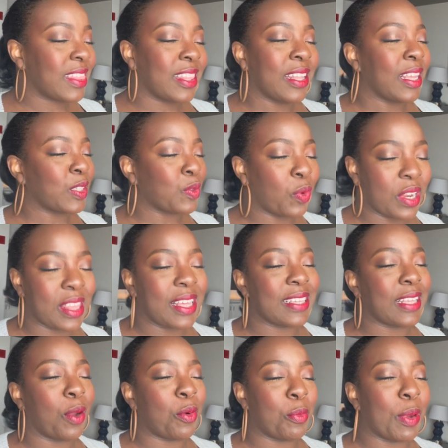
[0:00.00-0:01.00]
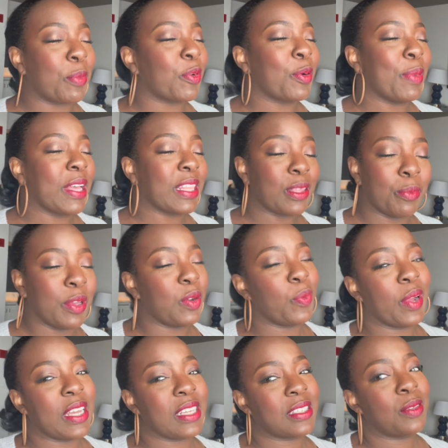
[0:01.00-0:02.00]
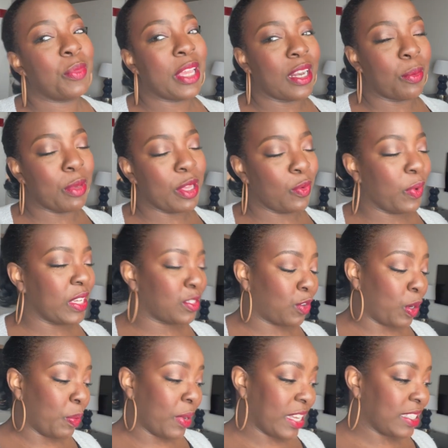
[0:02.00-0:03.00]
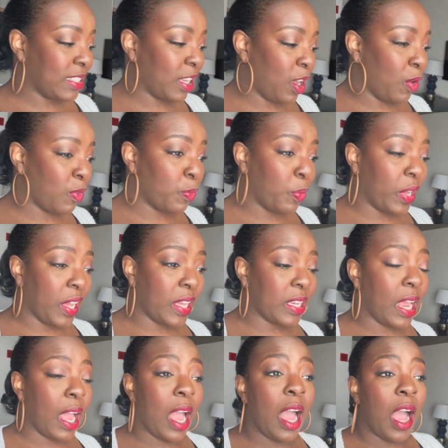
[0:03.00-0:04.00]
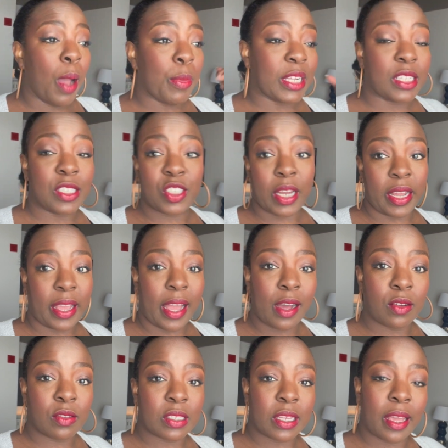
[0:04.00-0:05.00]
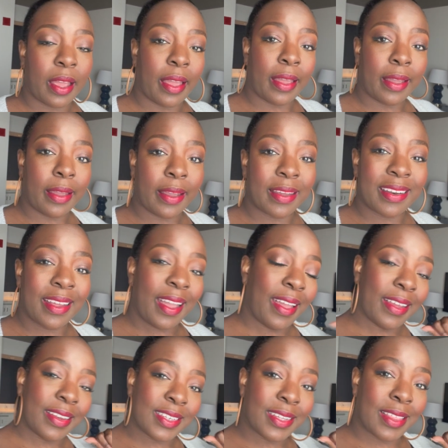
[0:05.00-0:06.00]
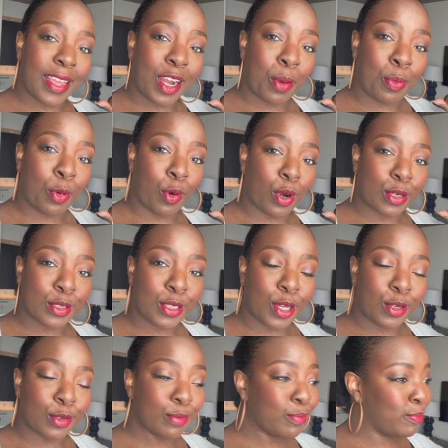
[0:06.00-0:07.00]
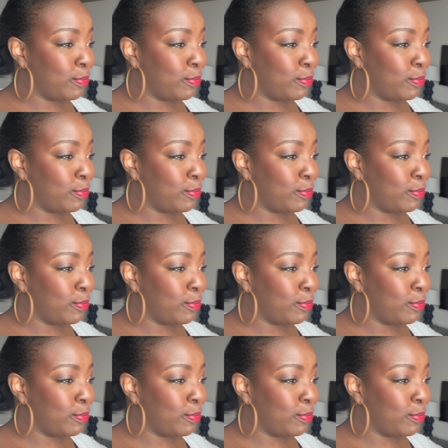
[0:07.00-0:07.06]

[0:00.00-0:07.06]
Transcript: it's one of the things I remember about the Midwest, being a Midwest girl myself, but I'm about to check out and head to the airport. So